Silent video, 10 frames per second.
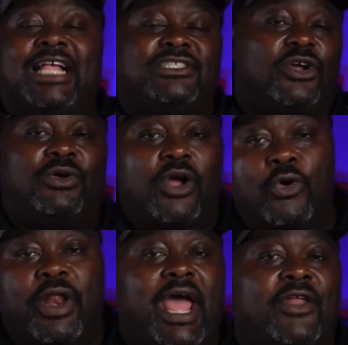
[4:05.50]
don't go
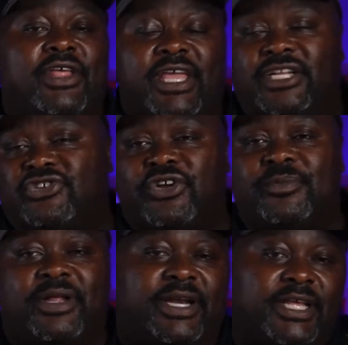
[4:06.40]
down to injury,
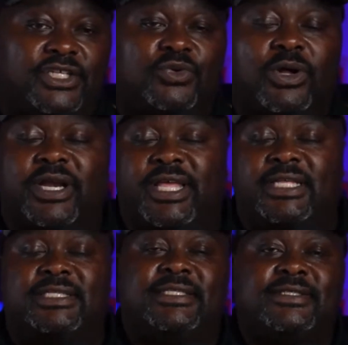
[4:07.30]
but it is what it is.